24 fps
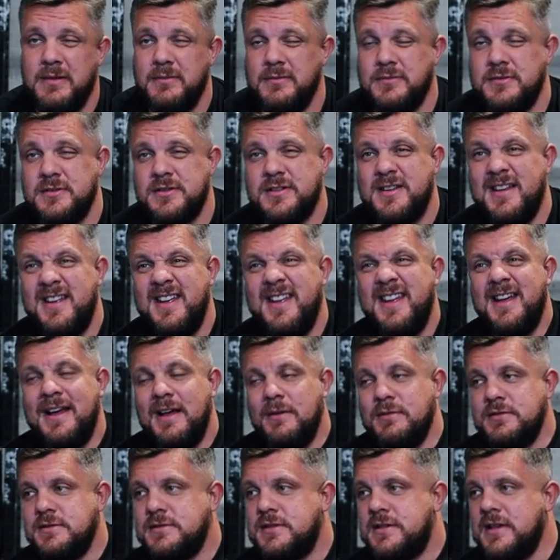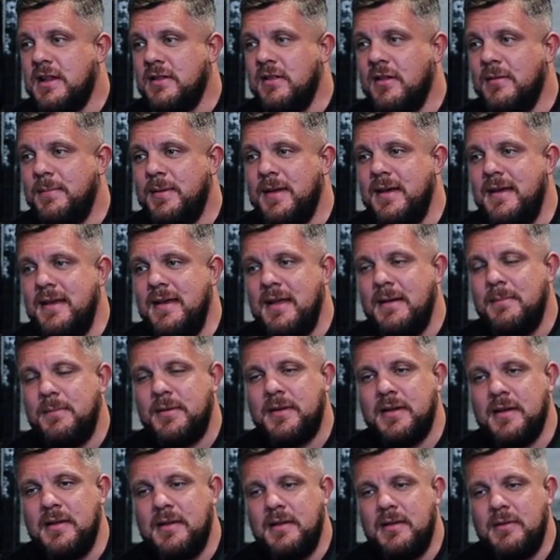I was still a bit
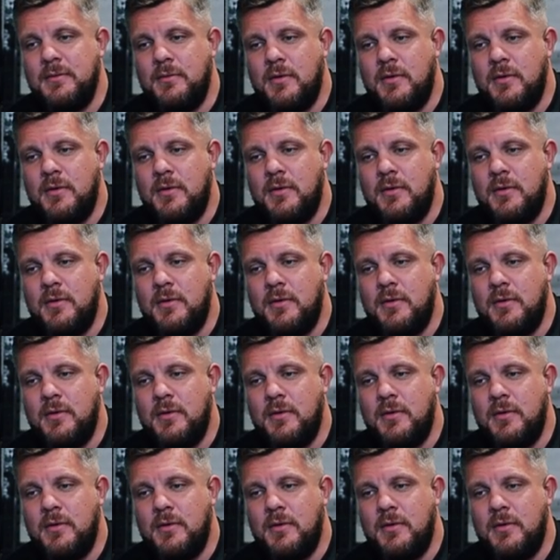nipped at